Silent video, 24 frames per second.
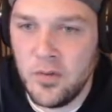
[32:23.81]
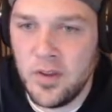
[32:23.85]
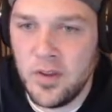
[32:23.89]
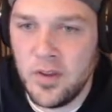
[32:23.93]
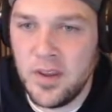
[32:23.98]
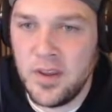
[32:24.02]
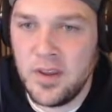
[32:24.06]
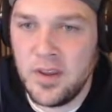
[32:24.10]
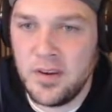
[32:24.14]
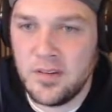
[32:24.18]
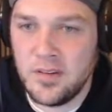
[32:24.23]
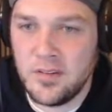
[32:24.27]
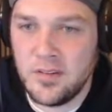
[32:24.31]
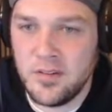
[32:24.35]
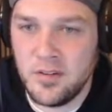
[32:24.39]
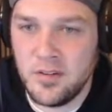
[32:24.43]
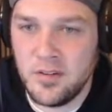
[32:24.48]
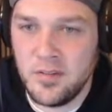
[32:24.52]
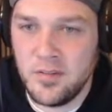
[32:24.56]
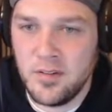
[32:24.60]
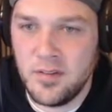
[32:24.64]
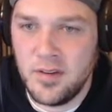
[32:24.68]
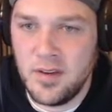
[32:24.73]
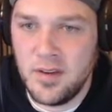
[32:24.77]

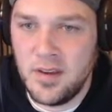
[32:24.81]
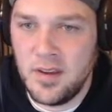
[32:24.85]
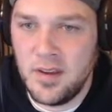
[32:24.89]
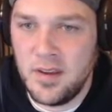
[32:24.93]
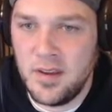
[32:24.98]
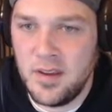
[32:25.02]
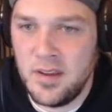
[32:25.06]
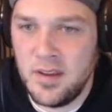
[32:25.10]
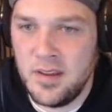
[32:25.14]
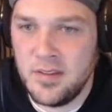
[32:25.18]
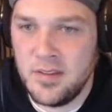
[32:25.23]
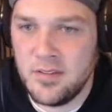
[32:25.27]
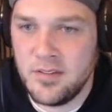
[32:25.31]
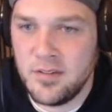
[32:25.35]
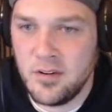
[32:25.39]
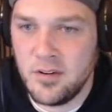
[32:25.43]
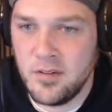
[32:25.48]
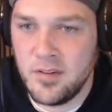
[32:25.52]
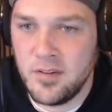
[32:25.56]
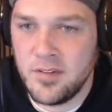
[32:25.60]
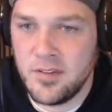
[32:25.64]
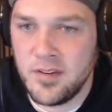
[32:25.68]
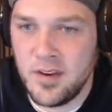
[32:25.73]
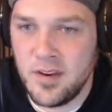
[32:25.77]
in
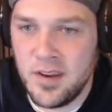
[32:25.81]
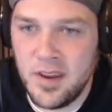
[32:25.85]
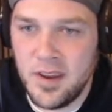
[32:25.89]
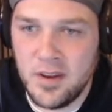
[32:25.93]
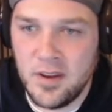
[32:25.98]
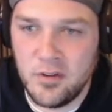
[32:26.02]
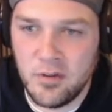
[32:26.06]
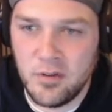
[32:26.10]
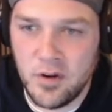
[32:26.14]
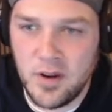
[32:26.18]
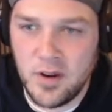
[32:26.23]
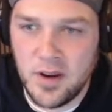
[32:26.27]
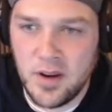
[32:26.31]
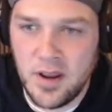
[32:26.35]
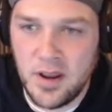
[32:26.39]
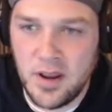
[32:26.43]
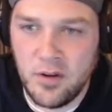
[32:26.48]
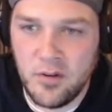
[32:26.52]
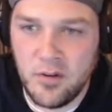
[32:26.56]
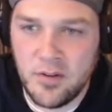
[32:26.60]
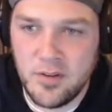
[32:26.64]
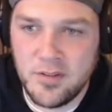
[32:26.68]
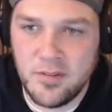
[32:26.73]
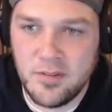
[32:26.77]
service on Android and
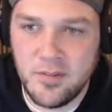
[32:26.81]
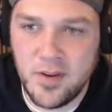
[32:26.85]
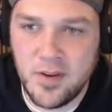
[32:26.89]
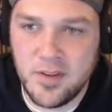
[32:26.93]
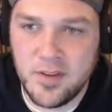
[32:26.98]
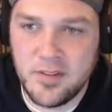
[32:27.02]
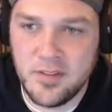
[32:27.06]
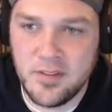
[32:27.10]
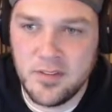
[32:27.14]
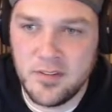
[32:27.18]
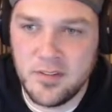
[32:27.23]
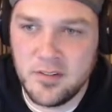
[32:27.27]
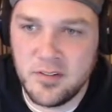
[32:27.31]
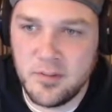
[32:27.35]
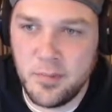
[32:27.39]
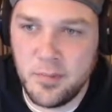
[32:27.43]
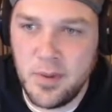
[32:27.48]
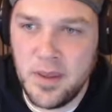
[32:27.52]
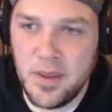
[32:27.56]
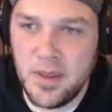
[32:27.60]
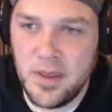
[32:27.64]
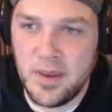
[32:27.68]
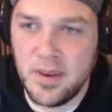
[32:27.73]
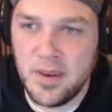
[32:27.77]
iOS devices in
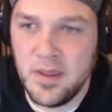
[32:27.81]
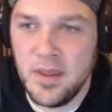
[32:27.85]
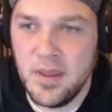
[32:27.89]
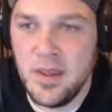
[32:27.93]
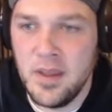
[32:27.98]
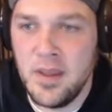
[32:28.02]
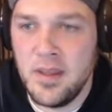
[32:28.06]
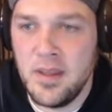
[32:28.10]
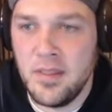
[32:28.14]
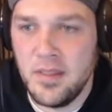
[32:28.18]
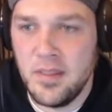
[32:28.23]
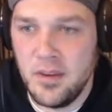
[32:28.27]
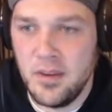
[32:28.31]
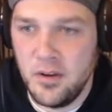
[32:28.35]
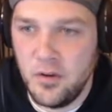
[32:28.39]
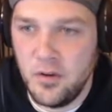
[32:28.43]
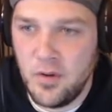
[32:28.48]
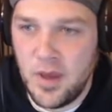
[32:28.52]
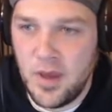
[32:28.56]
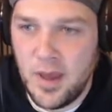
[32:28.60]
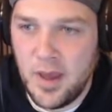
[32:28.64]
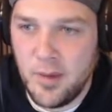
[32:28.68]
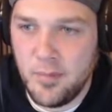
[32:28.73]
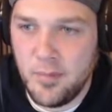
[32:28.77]
Japan. The new
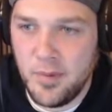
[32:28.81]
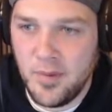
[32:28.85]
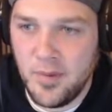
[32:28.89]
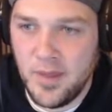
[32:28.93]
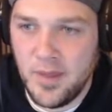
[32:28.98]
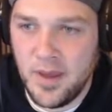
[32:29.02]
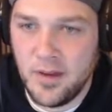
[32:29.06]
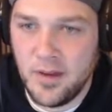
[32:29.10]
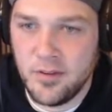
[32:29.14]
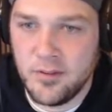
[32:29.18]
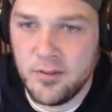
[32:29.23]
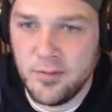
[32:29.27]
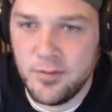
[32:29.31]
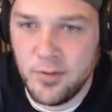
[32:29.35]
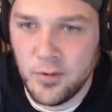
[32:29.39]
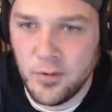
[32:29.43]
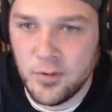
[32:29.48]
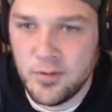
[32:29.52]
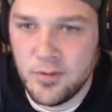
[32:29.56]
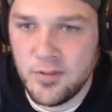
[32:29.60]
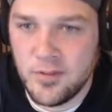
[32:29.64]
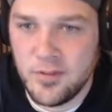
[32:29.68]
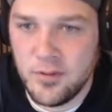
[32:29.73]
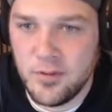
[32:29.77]
app allows
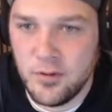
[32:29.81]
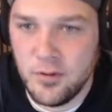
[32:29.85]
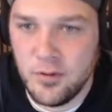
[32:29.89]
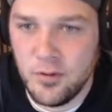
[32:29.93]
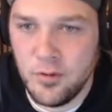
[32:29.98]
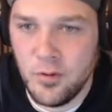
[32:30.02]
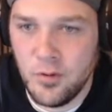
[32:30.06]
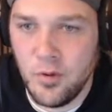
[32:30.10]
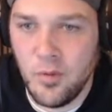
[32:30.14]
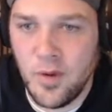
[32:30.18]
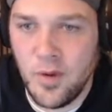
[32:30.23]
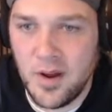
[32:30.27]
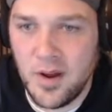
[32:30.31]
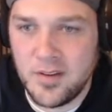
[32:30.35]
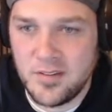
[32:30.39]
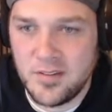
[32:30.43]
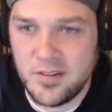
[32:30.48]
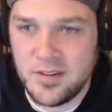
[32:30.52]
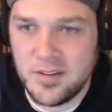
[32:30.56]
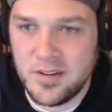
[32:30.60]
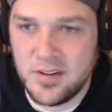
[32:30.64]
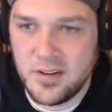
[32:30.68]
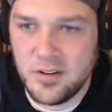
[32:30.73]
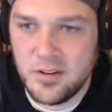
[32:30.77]
folks to watch
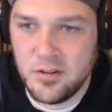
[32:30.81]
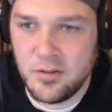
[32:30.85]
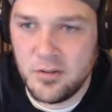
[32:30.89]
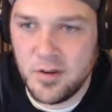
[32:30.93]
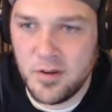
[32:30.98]
Nintendo Direct